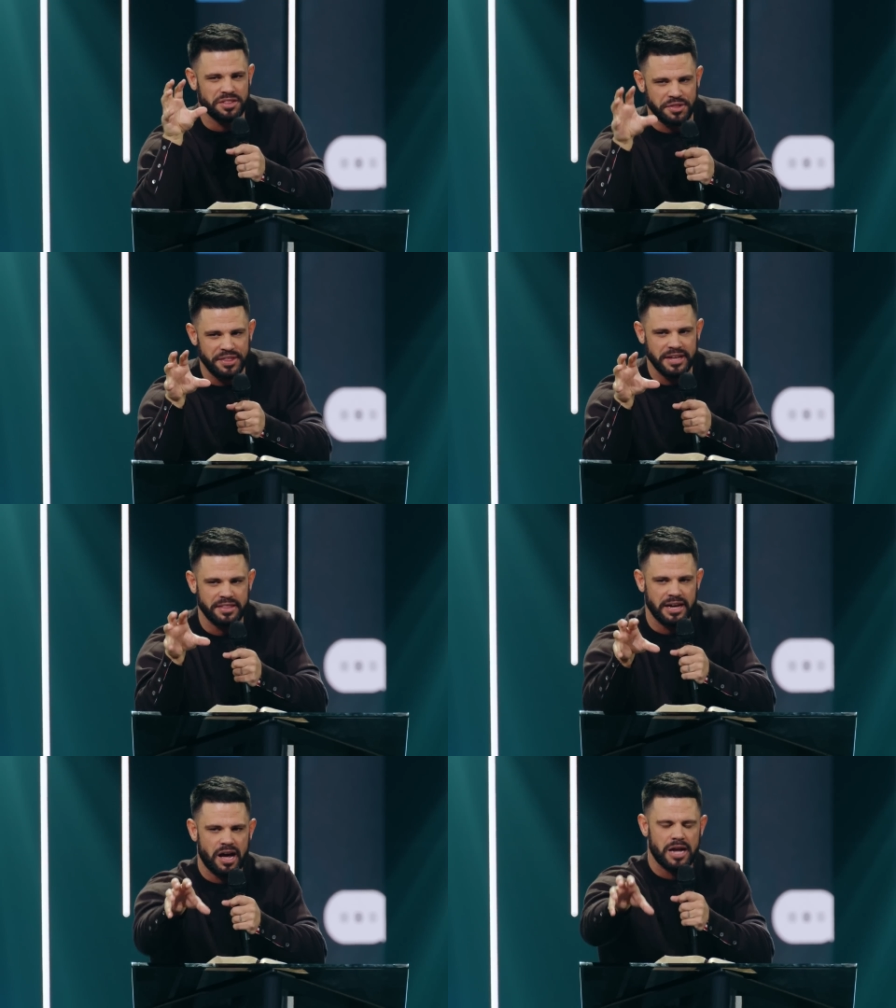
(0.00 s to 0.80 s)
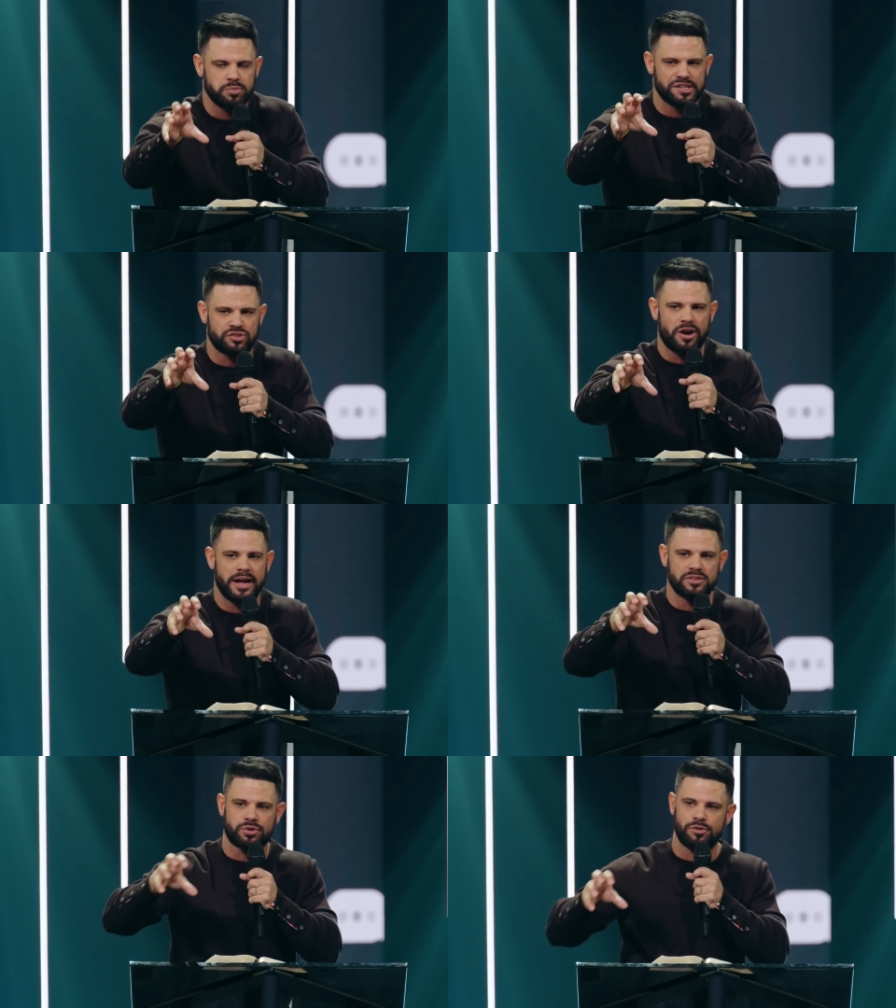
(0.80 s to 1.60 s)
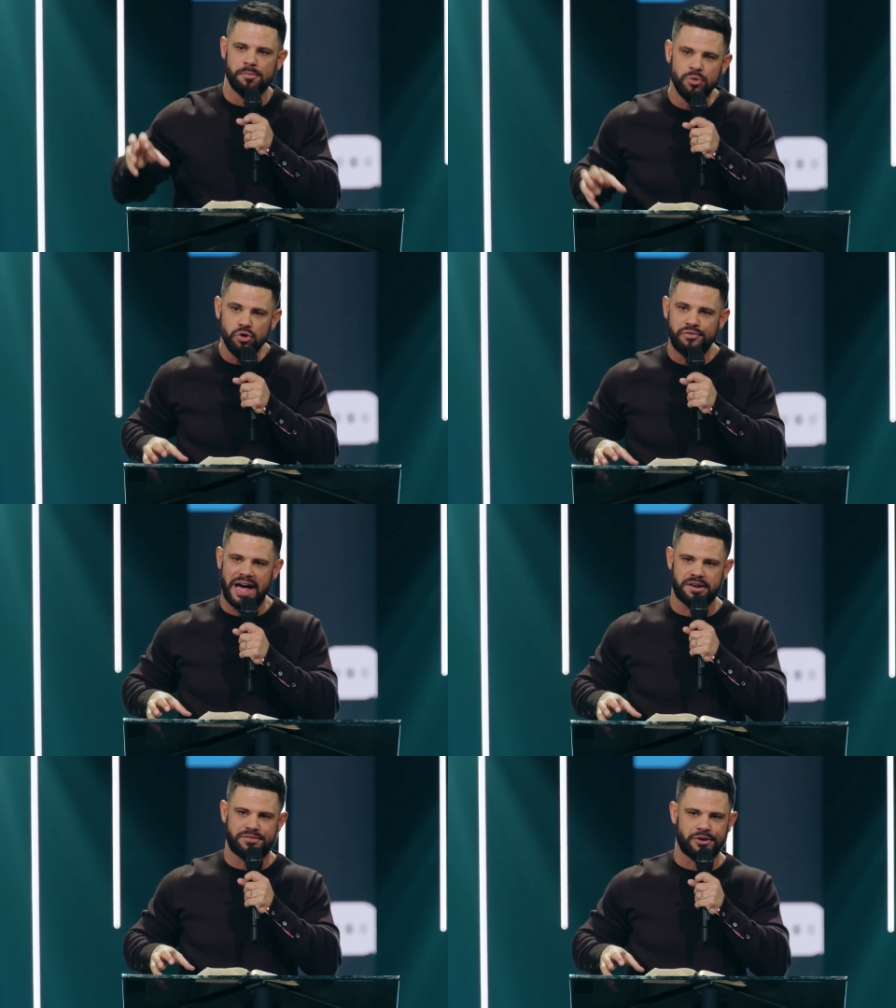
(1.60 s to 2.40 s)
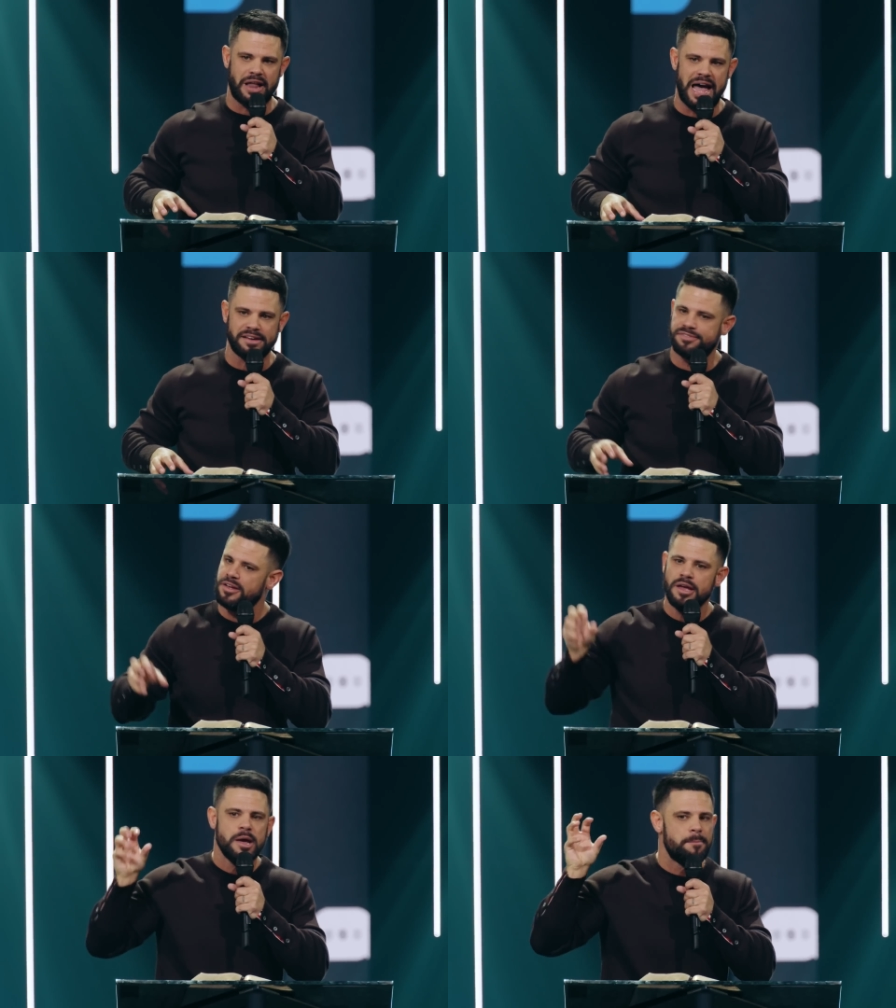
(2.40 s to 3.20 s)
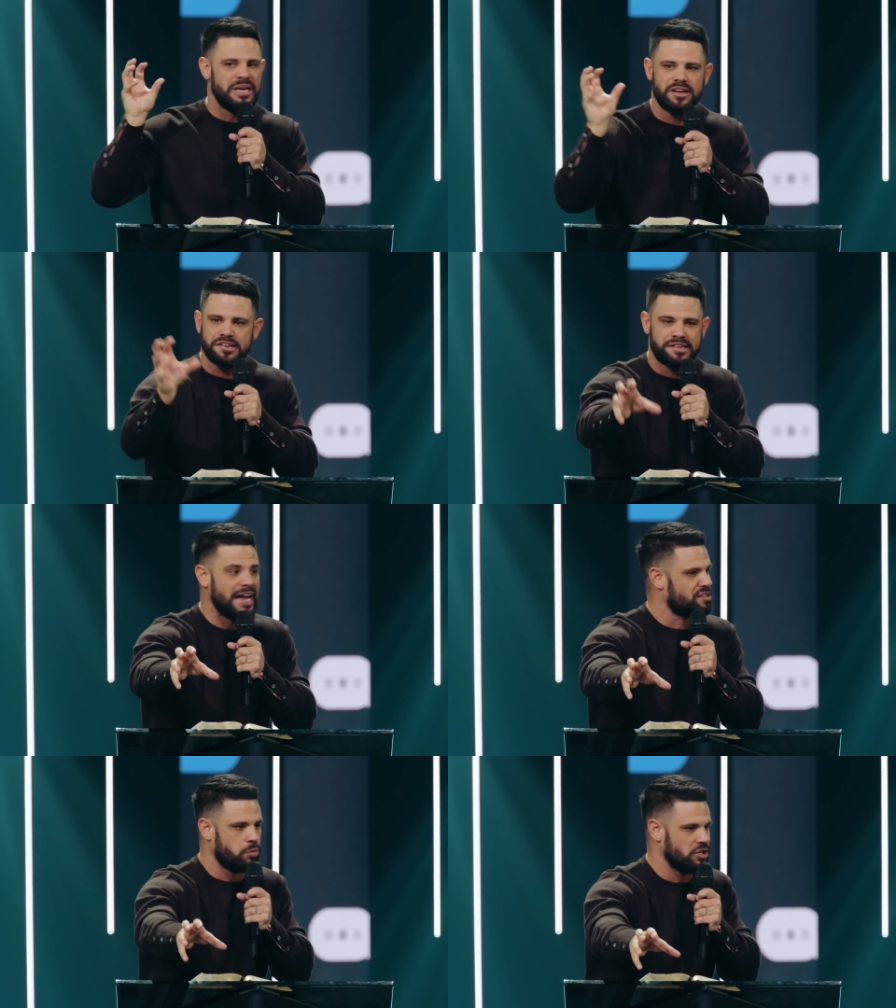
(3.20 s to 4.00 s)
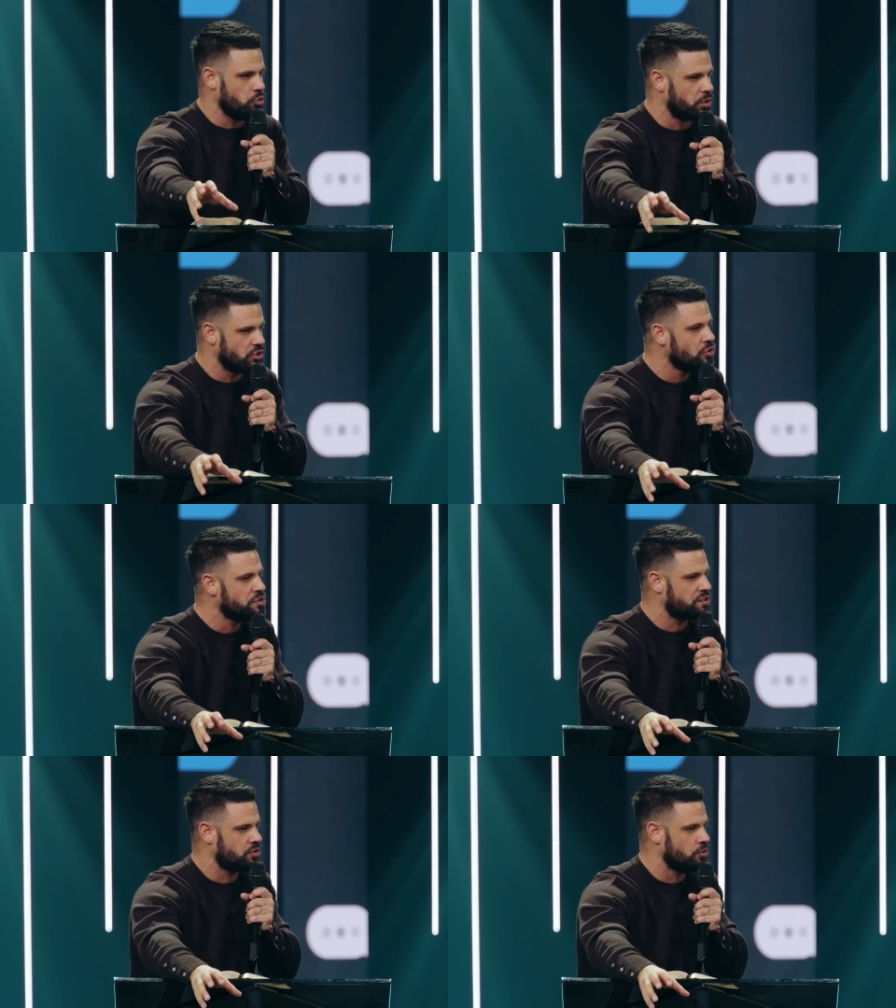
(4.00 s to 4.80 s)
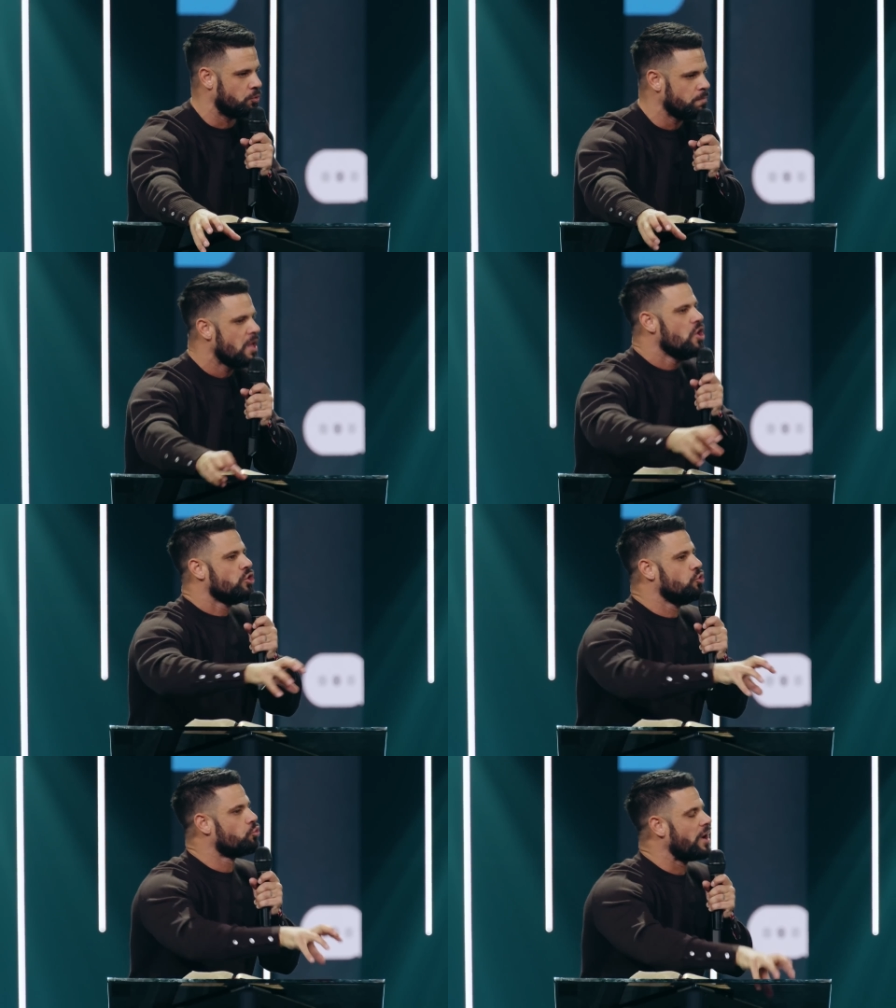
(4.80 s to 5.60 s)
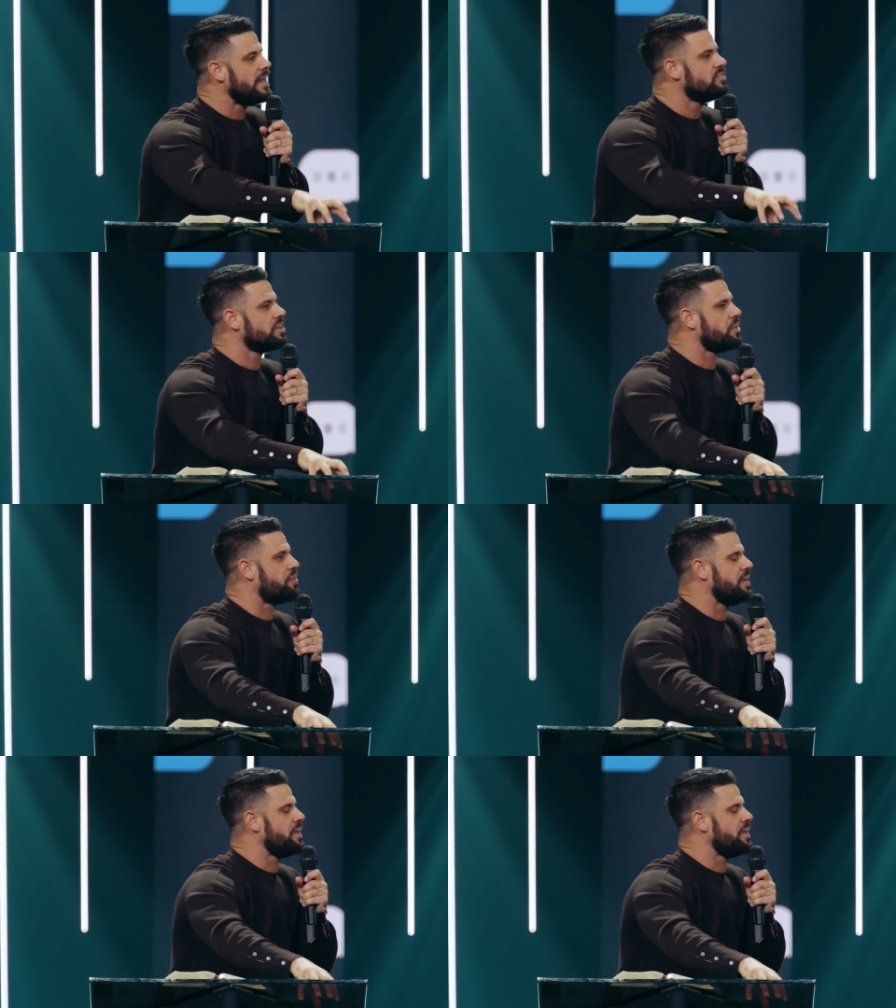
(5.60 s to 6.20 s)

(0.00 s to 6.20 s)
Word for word: to the thing that God was trying to remove out of your life because that's what you were used to. You ran to the